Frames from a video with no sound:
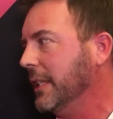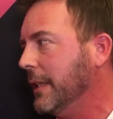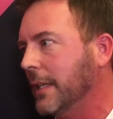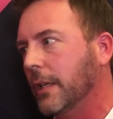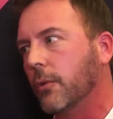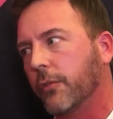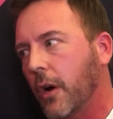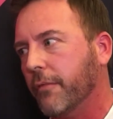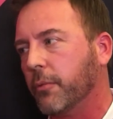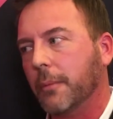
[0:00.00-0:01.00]
Anything that goes
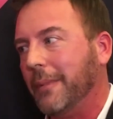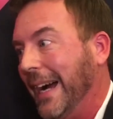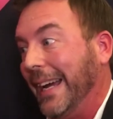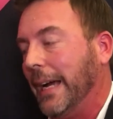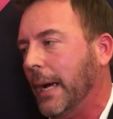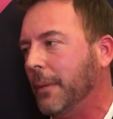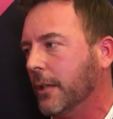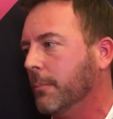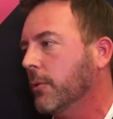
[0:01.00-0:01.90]
off-prem, I'm at the